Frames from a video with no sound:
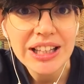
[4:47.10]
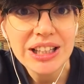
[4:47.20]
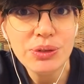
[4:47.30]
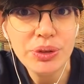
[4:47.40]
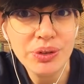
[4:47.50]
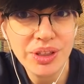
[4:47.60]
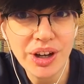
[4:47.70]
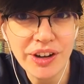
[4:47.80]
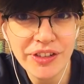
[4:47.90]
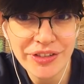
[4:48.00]
if you
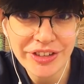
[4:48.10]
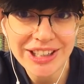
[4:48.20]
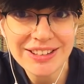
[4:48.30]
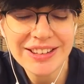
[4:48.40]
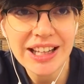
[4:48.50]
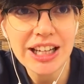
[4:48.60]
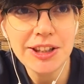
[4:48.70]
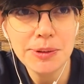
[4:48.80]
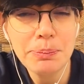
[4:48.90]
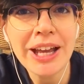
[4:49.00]
love France,
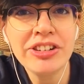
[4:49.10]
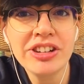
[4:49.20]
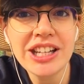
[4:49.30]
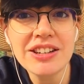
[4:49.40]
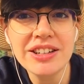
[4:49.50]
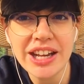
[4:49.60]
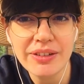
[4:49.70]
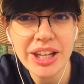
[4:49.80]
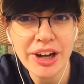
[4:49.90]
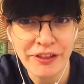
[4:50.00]
especially an
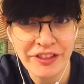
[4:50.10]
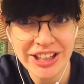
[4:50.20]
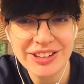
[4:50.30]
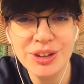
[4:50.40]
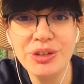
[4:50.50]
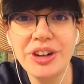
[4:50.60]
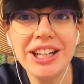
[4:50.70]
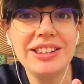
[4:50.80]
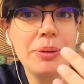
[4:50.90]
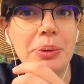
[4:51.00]
area of France. So for
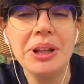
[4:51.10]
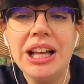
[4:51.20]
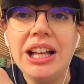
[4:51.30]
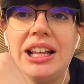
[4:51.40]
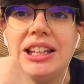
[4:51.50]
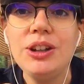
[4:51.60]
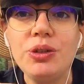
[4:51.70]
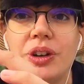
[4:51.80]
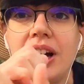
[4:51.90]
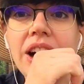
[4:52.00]
example,
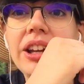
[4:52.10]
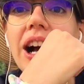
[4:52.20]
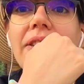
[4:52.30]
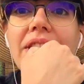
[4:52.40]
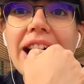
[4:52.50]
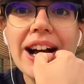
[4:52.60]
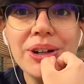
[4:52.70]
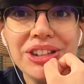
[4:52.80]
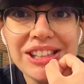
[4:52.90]
if you have a house